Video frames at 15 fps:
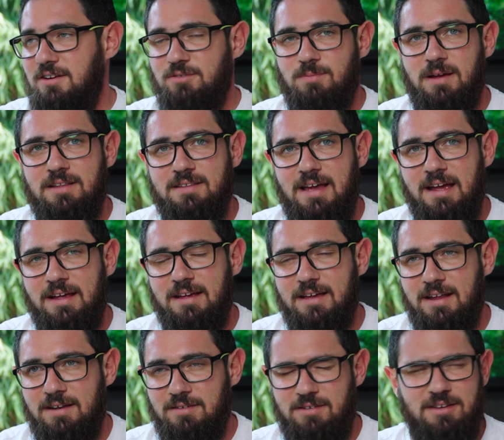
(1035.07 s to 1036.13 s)
is my tank
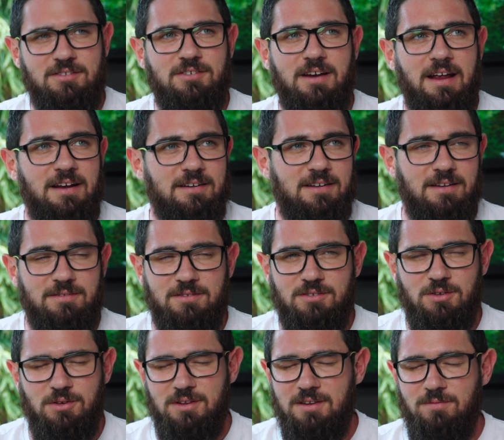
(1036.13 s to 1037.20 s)
and it's ranked
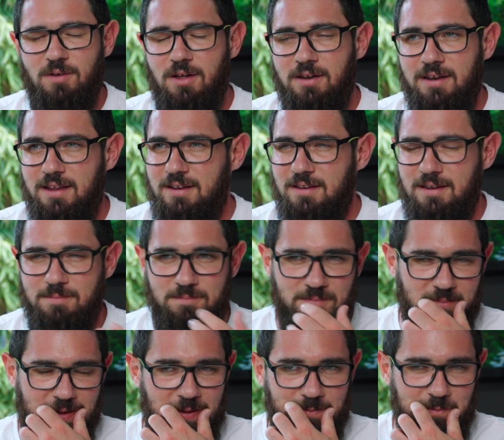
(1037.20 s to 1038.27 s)
31,
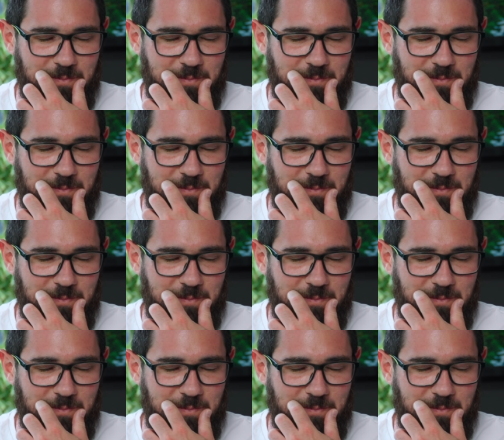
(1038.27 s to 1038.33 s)
and like,